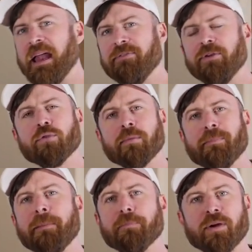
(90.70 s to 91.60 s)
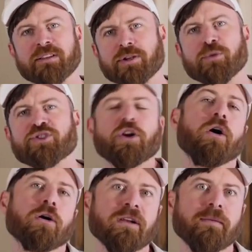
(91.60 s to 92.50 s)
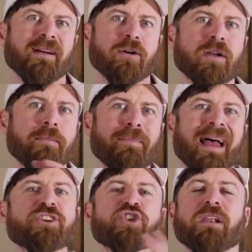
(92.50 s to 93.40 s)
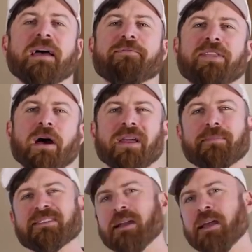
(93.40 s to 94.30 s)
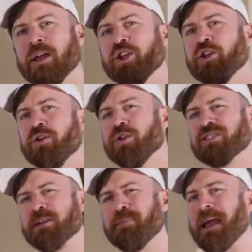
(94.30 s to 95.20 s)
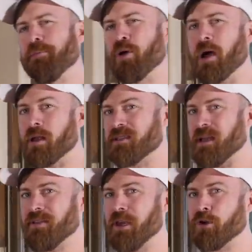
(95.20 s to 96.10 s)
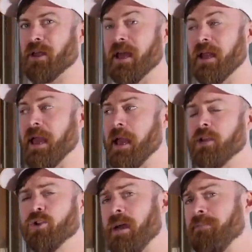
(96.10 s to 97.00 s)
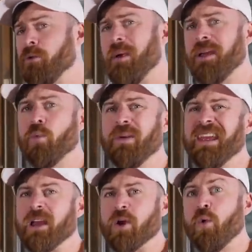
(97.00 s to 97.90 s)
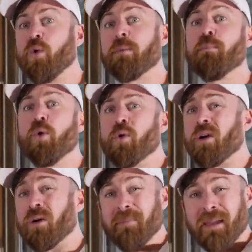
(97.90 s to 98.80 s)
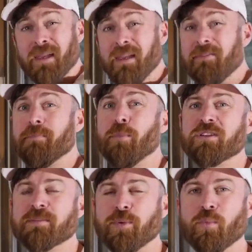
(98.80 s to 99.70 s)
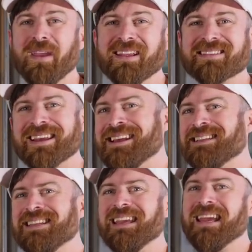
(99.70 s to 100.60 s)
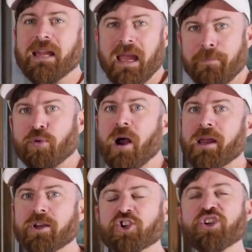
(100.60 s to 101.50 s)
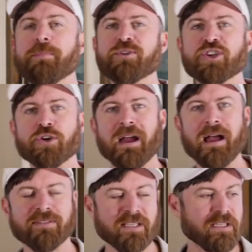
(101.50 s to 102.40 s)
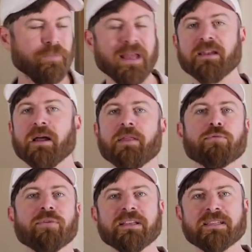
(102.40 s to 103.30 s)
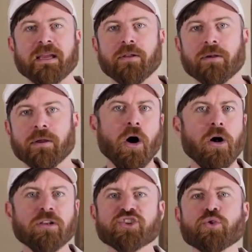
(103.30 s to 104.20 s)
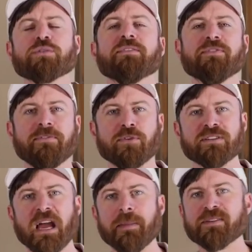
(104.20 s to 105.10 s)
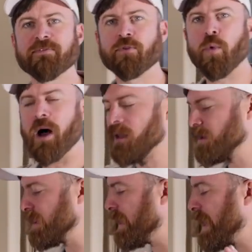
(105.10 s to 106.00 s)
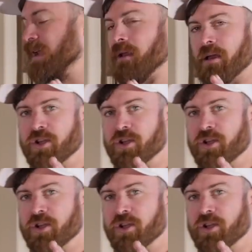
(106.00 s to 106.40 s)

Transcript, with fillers: And if you remember, it's almost hard in America to imagine life without Amazon. You used to buy products on the internet, and you'd have to wait a week or more, maybe even multiple weeks, to get a product shipped to your house. It depended on the retailer. All sorts of different types of quality and